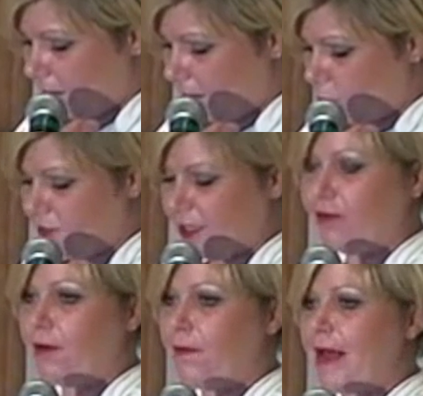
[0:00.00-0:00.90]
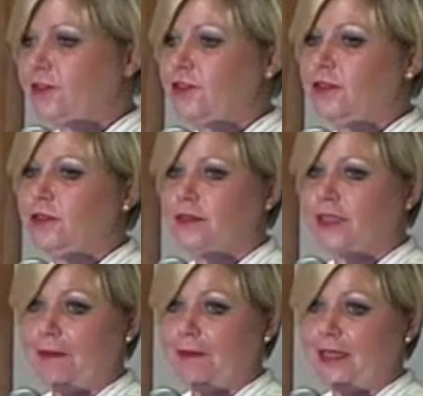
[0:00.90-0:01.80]
want to have a master
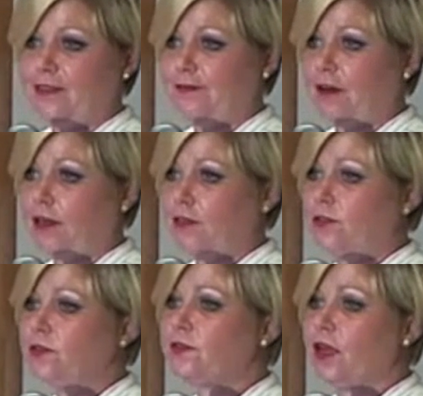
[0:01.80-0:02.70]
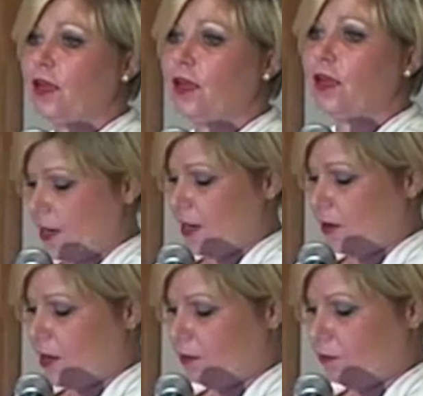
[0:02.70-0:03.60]
database of files,
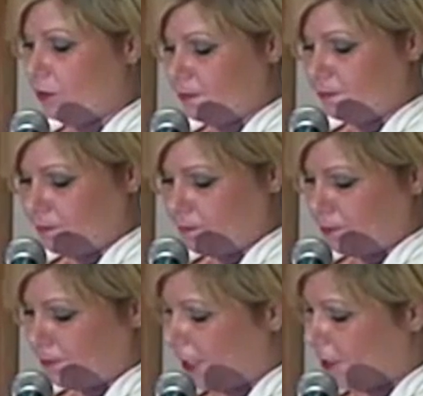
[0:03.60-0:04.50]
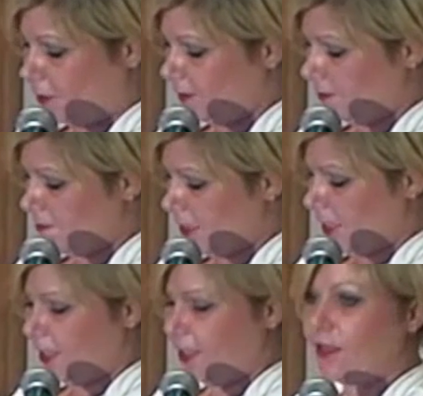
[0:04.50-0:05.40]
and we plan on
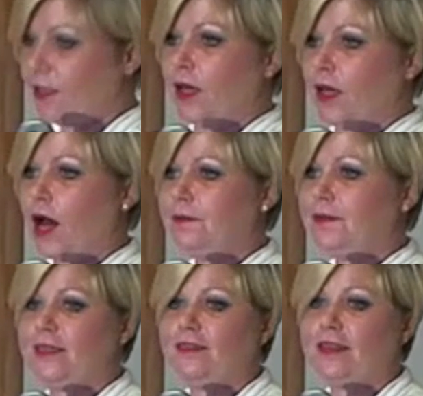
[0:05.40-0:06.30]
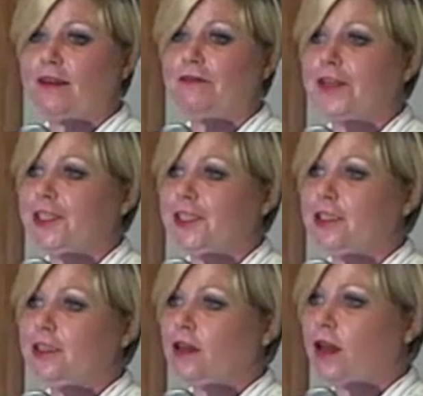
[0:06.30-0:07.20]
submitting updates every
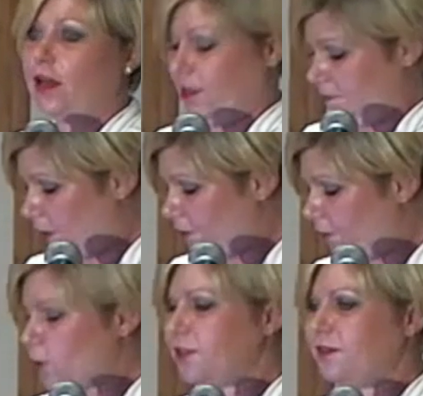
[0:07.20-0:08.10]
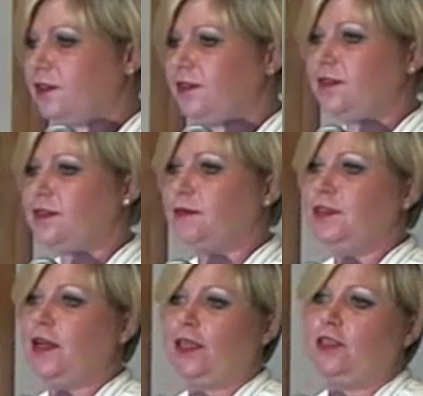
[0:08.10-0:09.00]
year. Of course, the system's
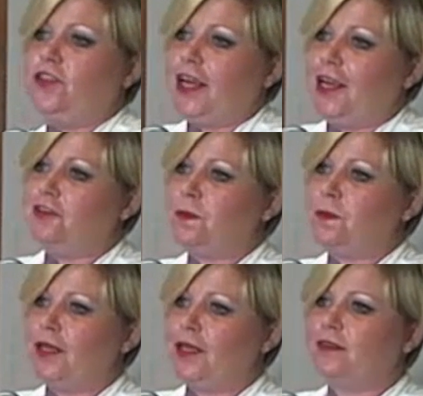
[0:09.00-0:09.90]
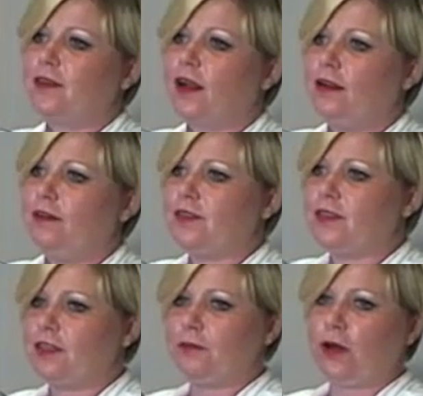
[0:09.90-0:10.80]
not going to change, but it's kind of a
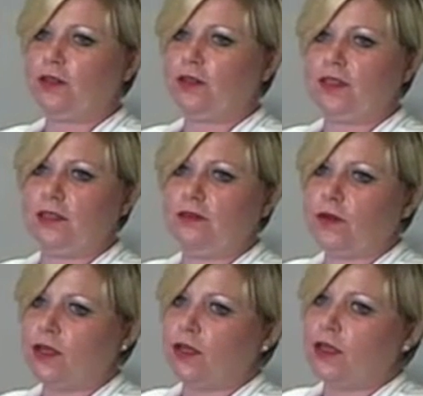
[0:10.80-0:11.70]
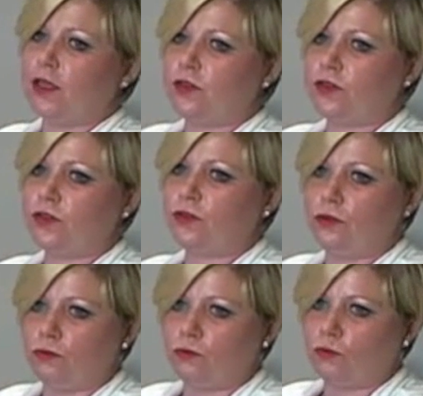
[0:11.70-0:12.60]
standard policy
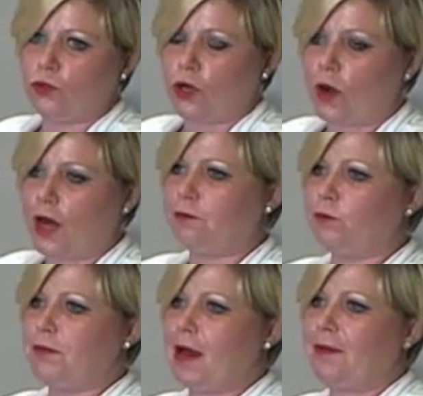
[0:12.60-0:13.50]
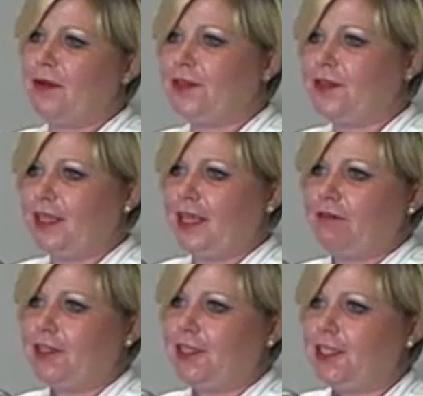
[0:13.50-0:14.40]
to go out and remap everything
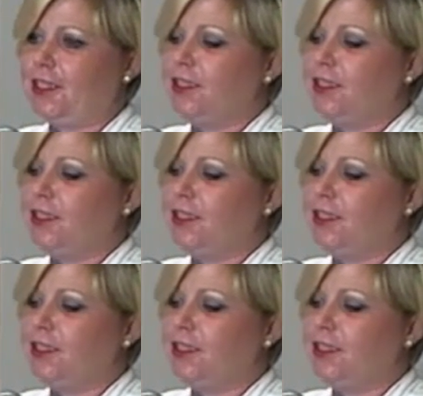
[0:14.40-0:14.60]
every year.